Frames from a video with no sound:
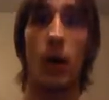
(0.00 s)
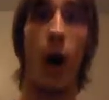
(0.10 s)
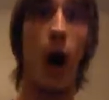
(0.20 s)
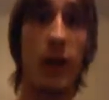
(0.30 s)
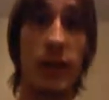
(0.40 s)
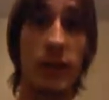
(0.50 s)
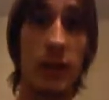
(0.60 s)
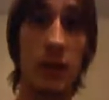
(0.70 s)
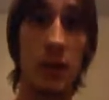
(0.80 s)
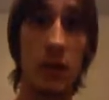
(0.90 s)

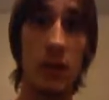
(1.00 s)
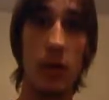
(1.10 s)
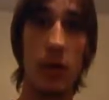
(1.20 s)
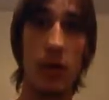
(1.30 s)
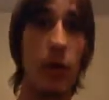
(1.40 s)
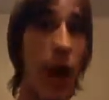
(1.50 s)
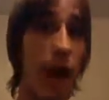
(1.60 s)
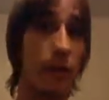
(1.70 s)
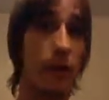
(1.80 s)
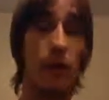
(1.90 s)
Honestly, you
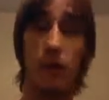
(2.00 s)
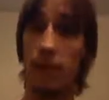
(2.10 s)
have,